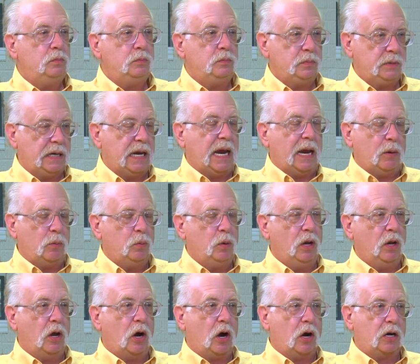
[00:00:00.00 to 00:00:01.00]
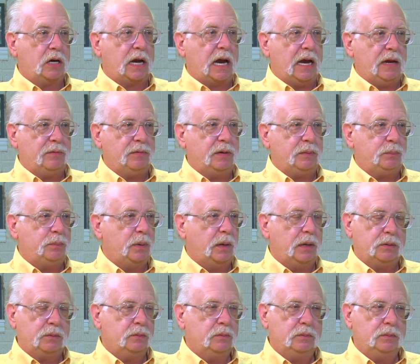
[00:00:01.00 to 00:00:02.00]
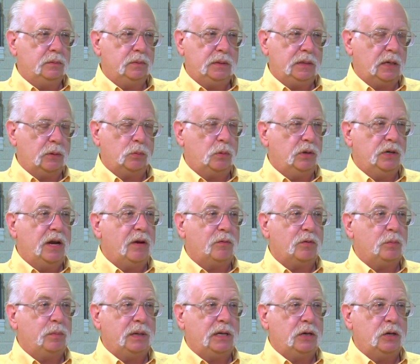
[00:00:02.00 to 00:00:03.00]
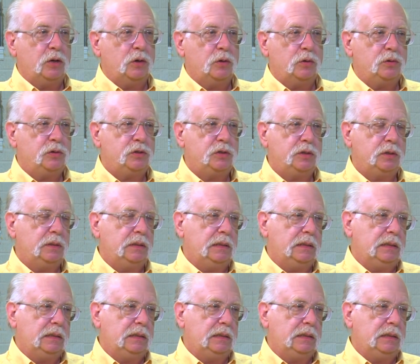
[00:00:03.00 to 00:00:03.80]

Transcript: their leg. Yeah, we'll archive it, but yeah. it will never be used. No,